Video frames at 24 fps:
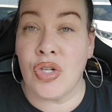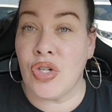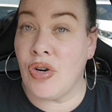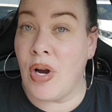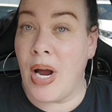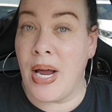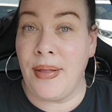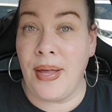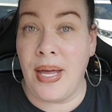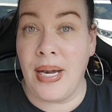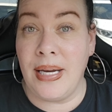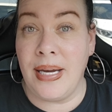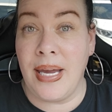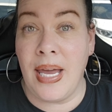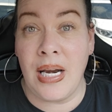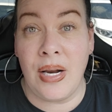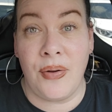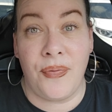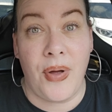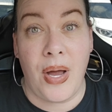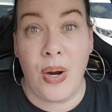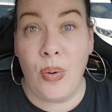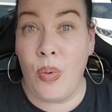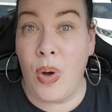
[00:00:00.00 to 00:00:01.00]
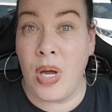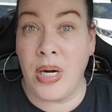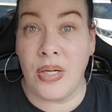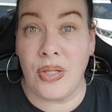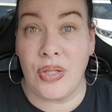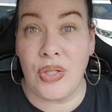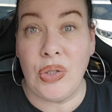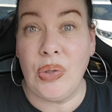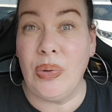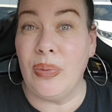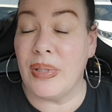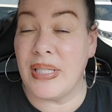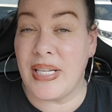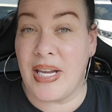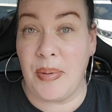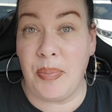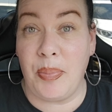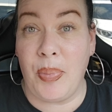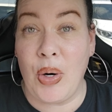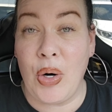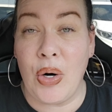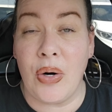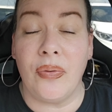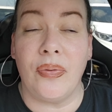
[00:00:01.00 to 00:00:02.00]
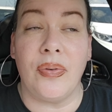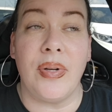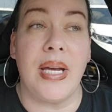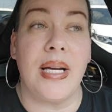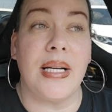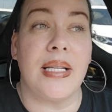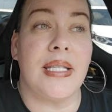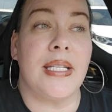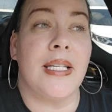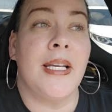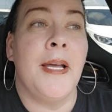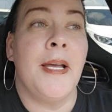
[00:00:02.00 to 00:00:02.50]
try that again if I wanted to. It was like perfect.